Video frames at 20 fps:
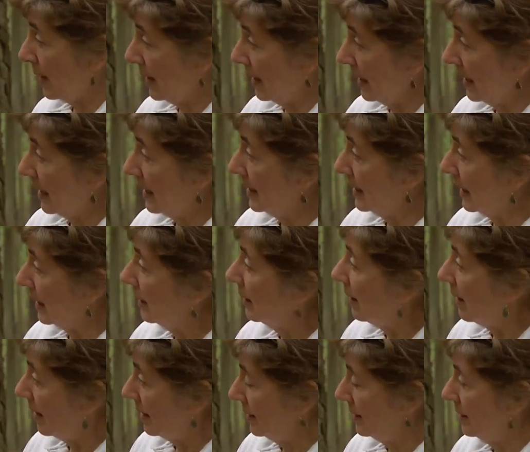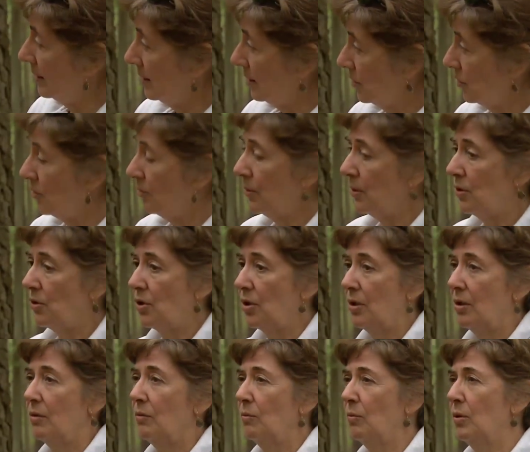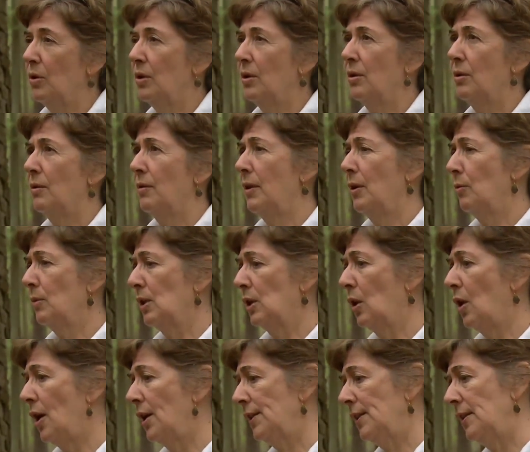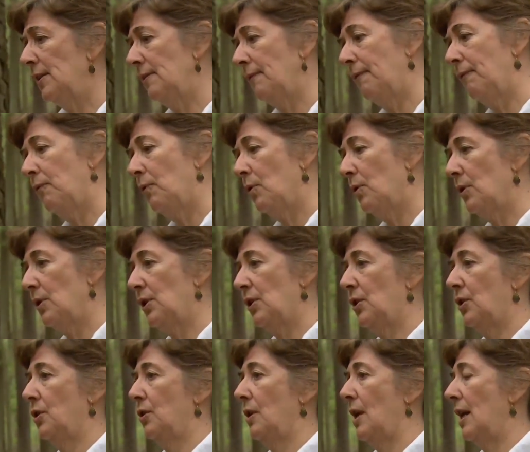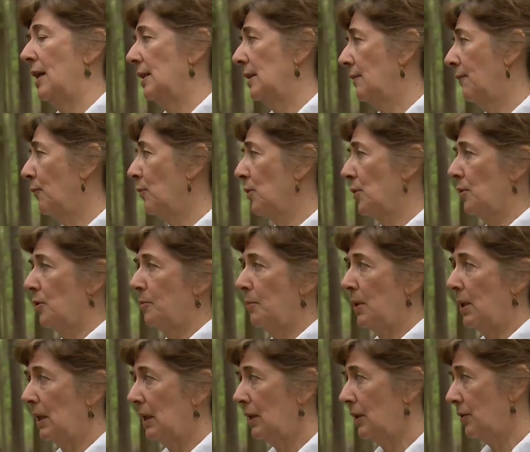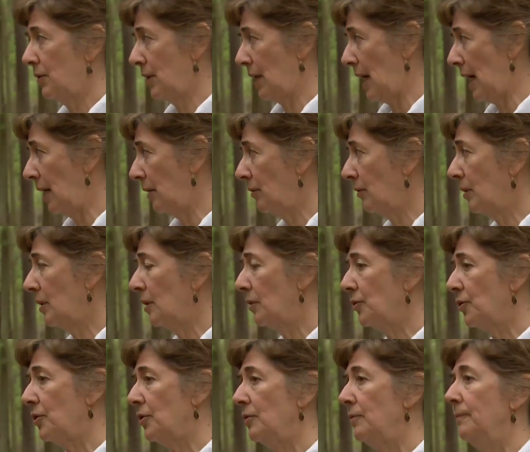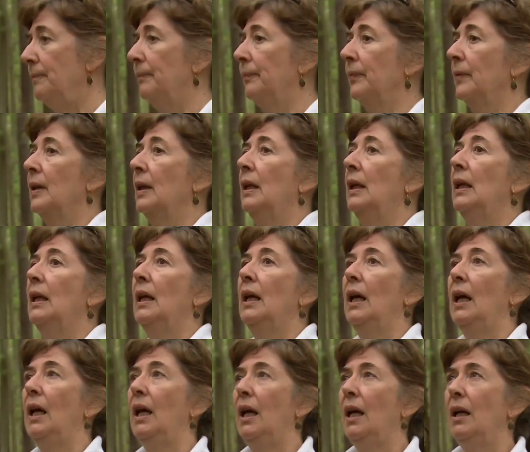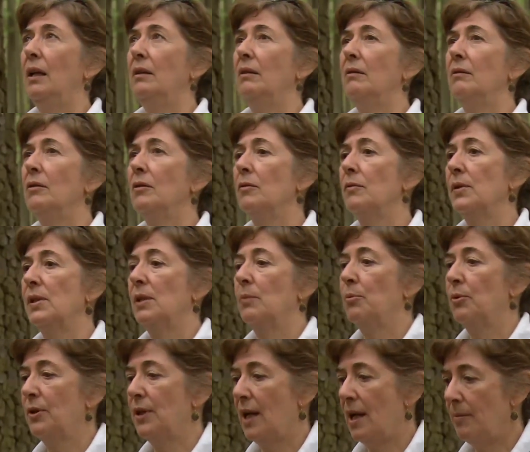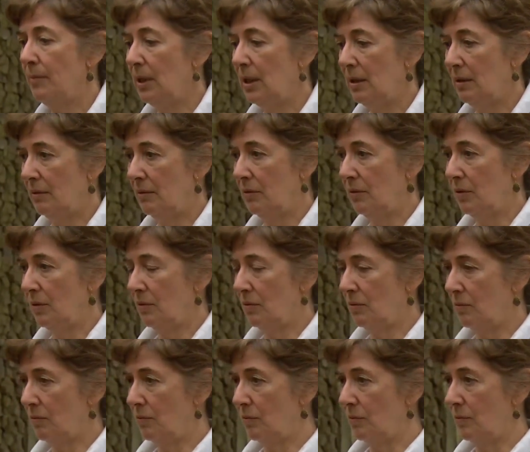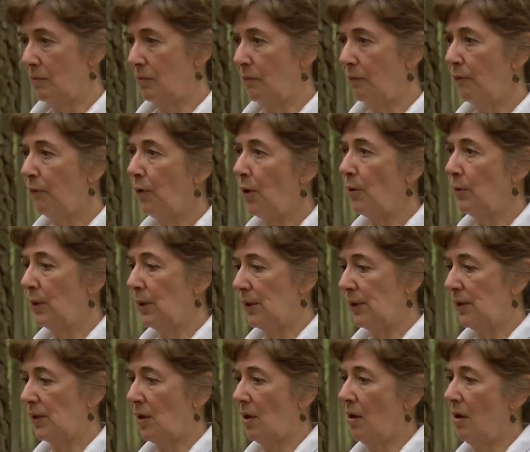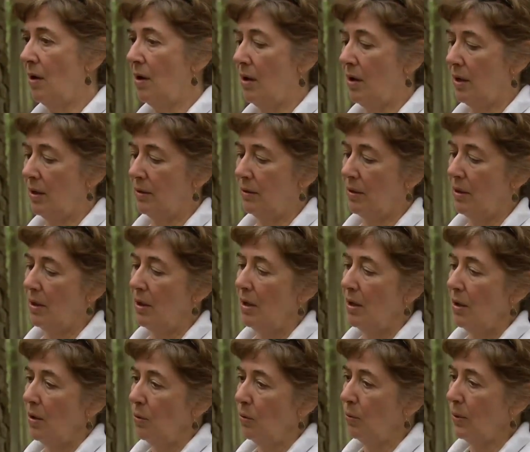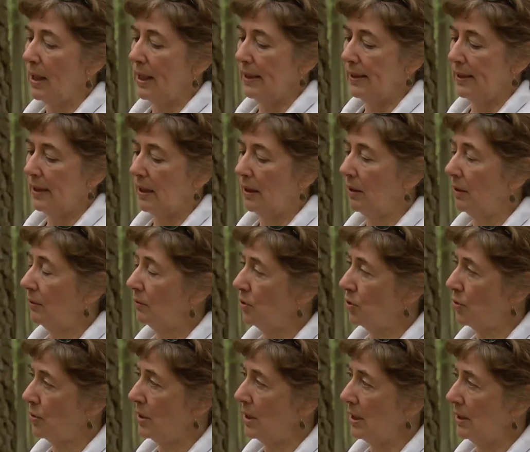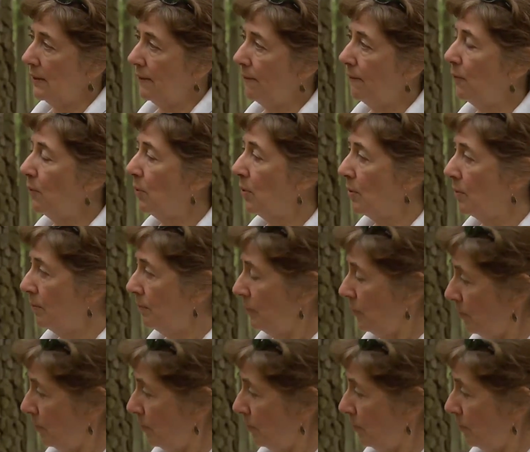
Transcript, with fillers: we think it declined in distribution were there was losses of forest as forest was being cleared to agriculture, and there was a predominant focus on raising trees for